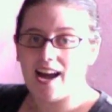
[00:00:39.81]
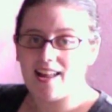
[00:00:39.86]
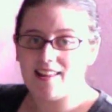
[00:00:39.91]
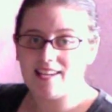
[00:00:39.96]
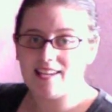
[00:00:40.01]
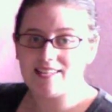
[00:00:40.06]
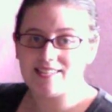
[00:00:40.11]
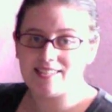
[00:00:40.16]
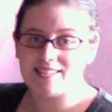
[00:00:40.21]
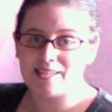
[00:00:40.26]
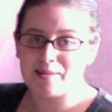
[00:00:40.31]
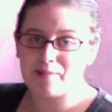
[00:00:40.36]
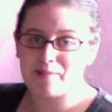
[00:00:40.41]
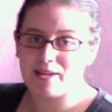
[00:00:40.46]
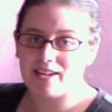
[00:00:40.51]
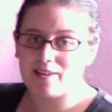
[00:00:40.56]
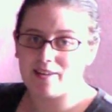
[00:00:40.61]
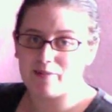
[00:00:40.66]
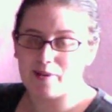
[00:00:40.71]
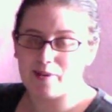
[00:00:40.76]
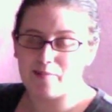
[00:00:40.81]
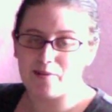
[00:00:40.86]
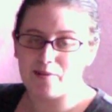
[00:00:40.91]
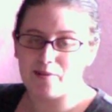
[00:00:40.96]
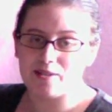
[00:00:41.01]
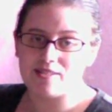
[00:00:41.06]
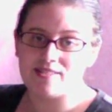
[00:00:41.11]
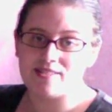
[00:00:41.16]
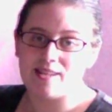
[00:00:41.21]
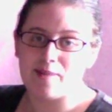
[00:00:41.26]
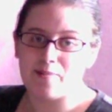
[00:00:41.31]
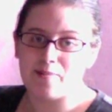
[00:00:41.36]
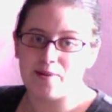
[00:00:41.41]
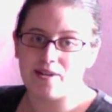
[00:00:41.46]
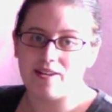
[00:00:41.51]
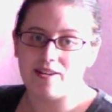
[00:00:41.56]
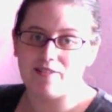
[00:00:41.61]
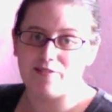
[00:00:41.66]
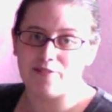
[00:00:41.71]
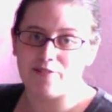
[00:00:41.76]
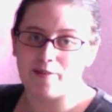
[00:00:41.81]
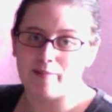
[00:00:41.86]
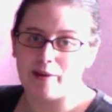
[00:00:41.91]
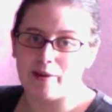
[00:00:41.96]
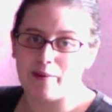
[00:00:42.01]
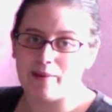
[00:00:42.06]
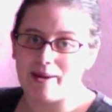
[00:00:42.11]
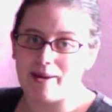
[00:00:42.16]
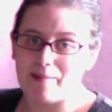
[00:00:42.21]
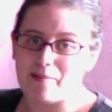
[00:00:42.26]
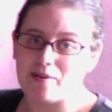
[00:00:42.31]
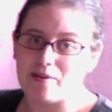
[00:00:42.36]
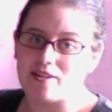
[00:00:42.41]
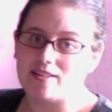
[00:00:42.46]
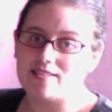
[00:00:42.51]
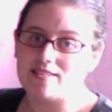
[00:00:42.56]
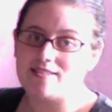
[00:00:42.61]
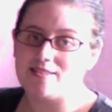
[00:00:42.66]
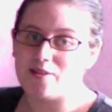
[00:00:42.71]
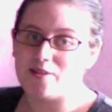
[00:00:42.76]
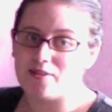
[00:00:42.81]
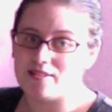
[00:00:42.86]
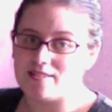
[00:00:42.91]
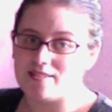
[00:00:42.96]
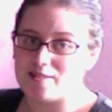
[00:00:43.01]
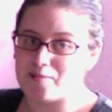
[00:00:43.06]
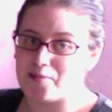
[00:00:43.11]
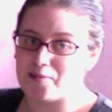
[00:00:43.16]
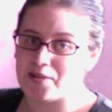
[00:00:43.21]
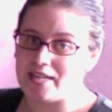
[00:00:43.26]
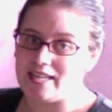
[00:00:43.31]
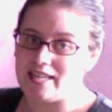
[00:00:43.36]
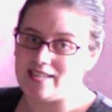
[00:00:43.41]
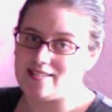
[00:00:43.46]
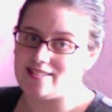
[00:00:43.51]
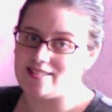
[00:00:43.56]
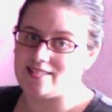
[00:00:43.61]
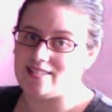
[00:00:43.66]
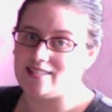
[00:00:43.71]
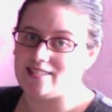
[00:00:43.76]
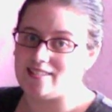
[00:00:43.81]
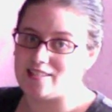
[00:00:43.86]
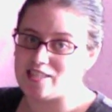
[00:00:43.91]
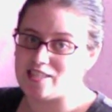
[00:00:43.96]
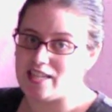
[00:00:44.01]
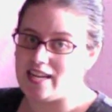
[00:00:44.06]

I like to keep my unread books separate from my read books, so this is pretty easy to